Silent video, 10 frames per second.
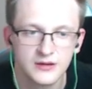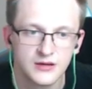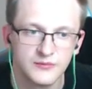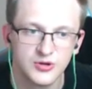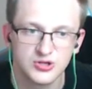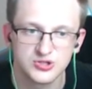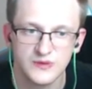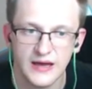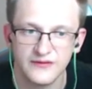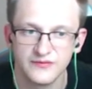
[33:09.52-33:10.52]
because we
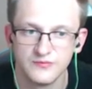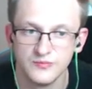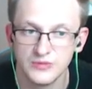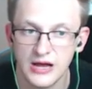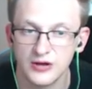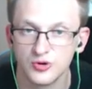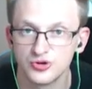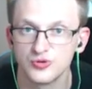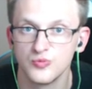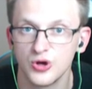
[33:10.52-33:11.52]
have a good
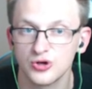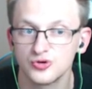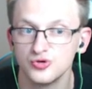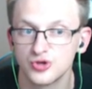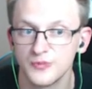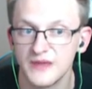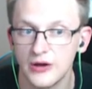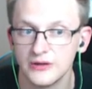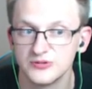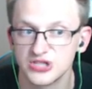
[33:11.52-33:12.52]
Murloc two drop now
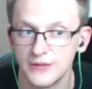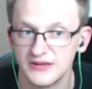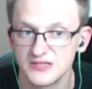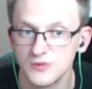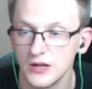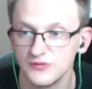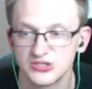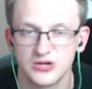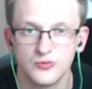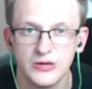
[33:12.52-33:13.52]
in Shaman as well, which
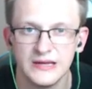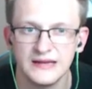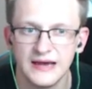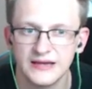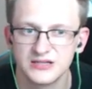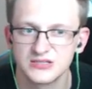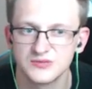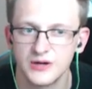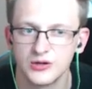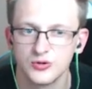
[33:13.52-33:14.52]
I really like. It's
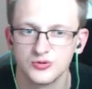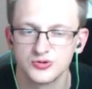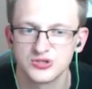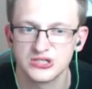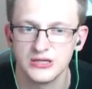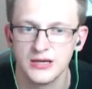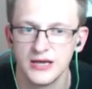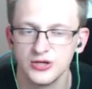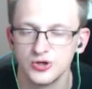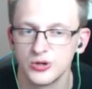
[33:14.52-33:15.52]
very cool to see.
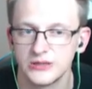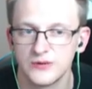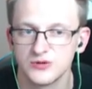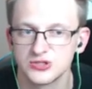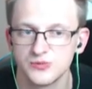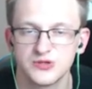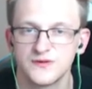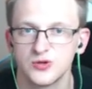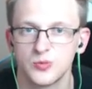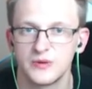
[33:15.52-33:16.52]
Curator was so much
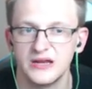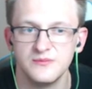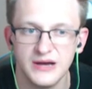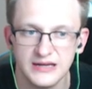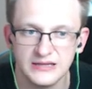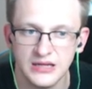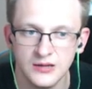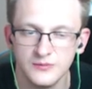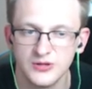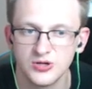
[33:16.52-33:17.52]
fun to play in Paladin
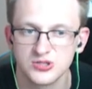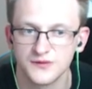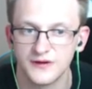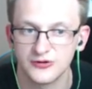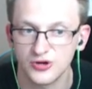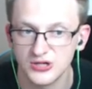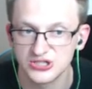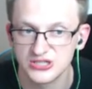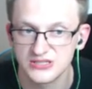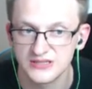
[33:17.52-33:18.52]
because of
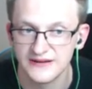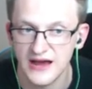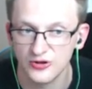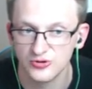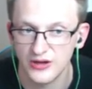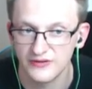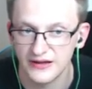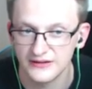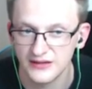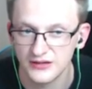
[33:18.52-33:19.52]
Hydrologist, and now to have
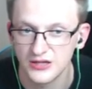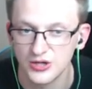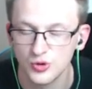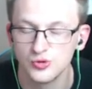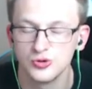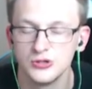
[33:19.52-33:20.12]
another cool